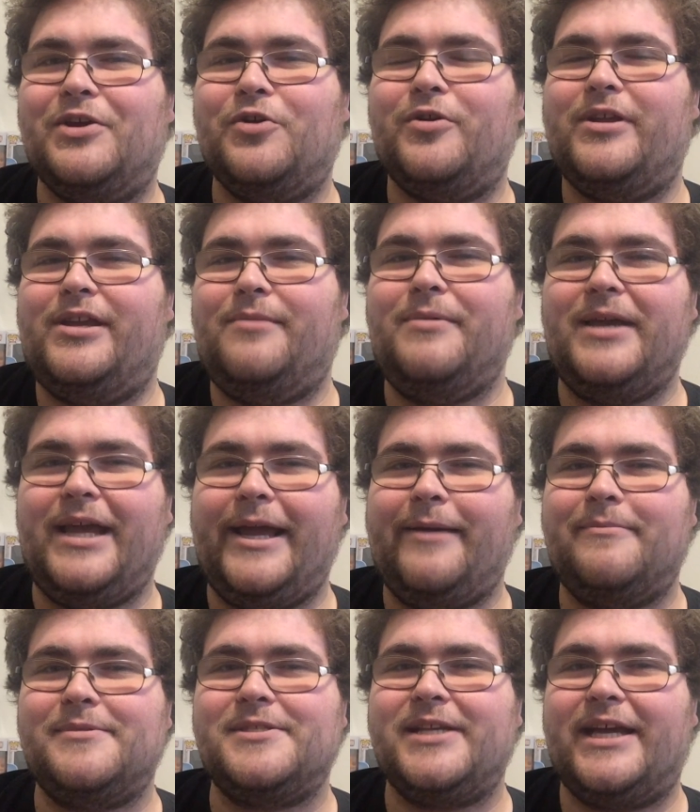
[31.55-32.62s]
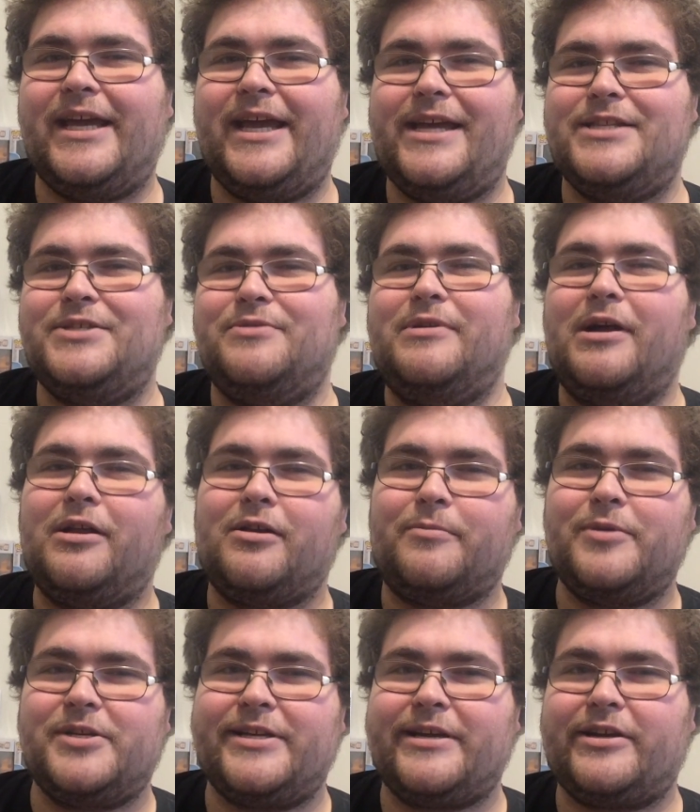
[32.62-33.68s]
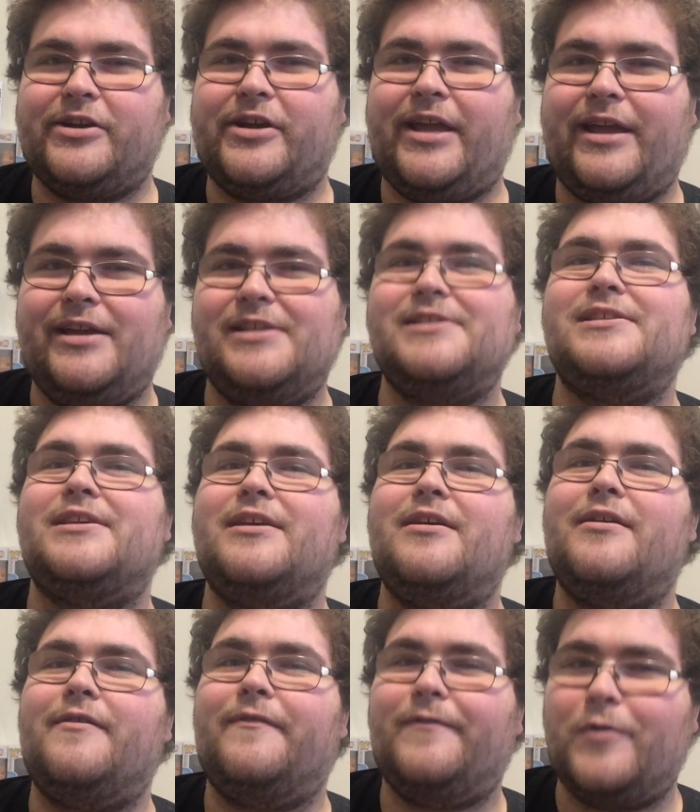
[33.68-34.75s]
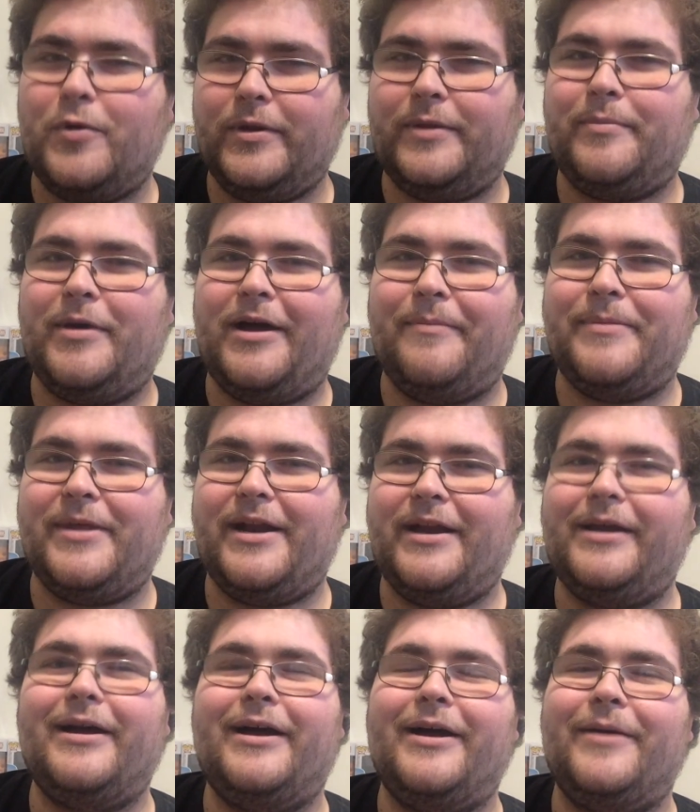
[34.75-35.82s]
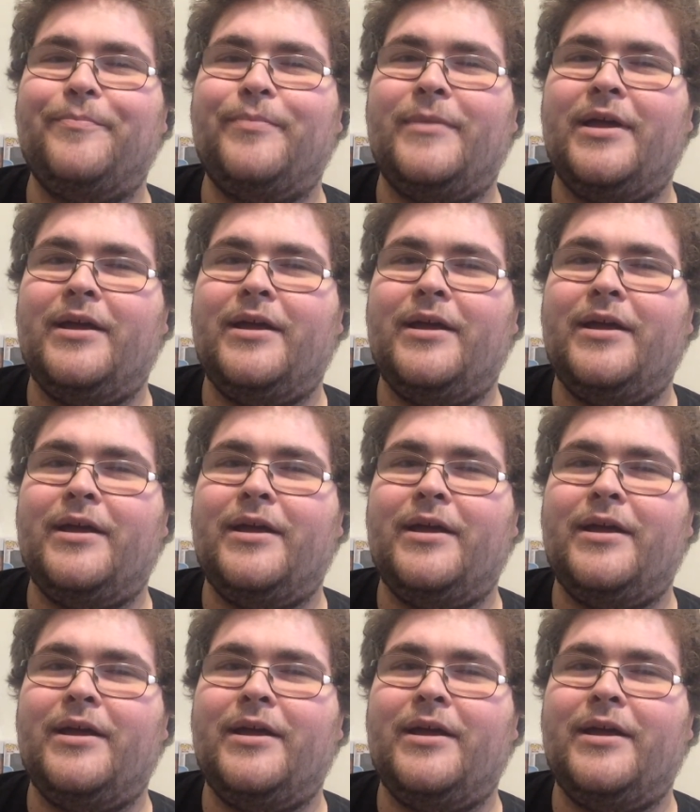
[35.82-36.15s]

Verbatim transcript: go to E B Games to get a two dollar protector case for the pop that I got.